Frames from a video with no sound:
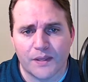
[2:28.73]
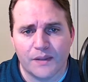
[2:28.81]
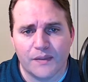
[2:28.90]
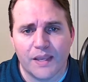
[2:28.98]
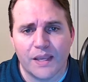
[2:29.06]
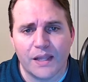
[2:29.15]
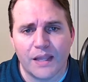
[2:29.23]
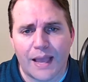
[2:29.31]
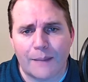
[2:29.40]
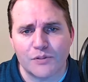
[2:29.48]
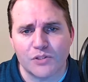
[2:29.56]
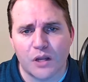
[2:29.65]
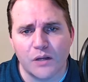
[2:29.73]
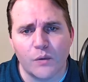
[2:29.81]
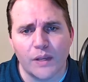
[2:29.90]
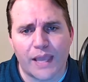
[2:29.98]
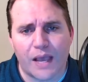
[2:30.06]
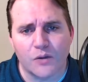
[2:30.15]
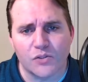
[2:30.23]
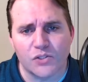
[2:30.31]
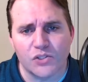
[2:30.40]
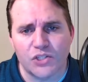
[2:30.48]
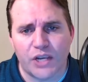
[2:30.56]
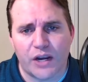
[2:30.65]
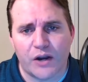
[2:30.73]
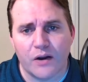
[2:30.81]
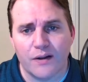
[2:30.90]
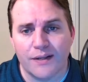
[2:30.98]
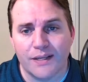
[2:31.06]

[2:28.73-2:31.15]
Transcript: They collapsed onto a couch and chair,